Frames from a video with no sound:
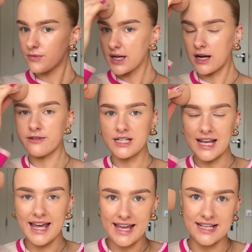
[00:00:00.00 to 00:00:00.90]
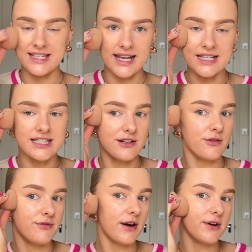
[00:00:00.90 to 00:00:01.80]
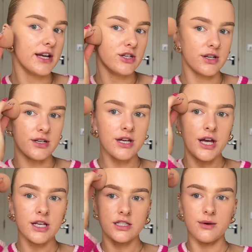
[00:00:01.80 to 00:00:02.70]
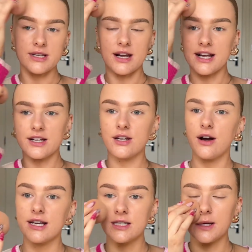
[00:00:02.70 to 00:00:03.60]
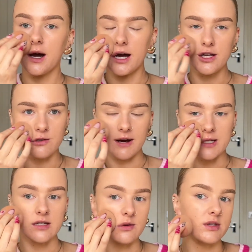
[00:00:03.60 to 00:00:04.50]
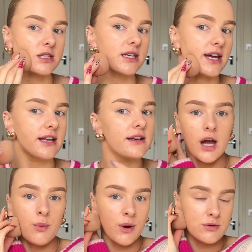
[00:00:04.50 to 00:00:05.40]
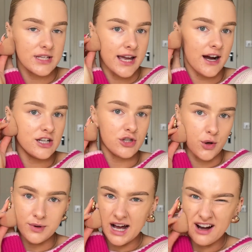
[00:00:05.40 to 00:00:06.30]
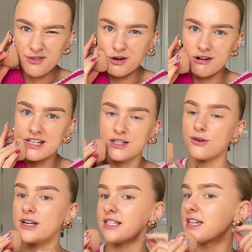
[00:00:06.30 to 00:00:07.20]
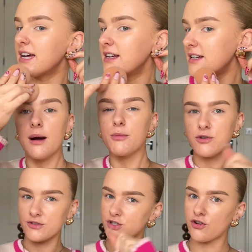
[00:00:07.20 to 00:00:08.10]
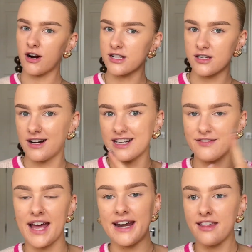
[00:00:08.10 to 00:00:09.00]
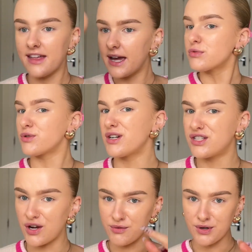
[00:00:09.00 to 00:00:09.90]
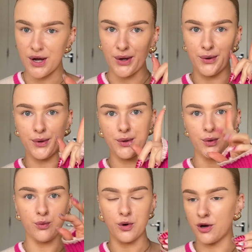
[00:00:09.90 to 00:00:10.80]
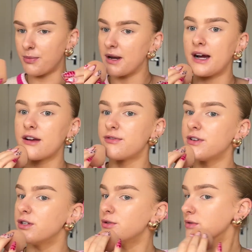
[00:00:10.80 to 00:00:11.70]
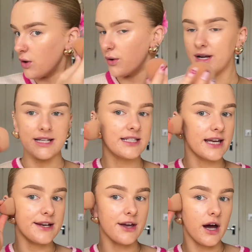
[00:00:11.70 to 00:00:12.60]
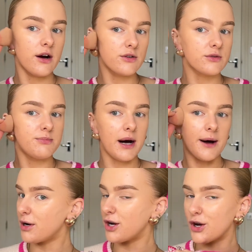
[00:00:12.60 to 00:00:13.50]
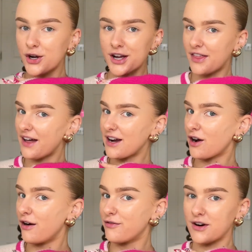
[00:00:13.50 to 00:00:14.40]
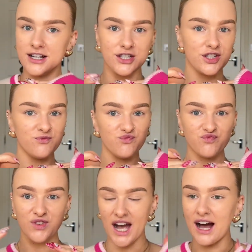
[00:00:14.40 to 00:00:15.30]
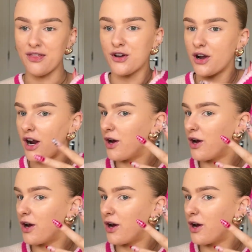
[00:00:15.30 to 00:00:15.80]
And obviously it is a serum foundation, so it's like nice and hydrating on the skin. I will say I don't have crazy oily skin. I'm more on the drier side if anything, so I don't know what it would be like for you oily skin girls, but look at that coverage and the glow.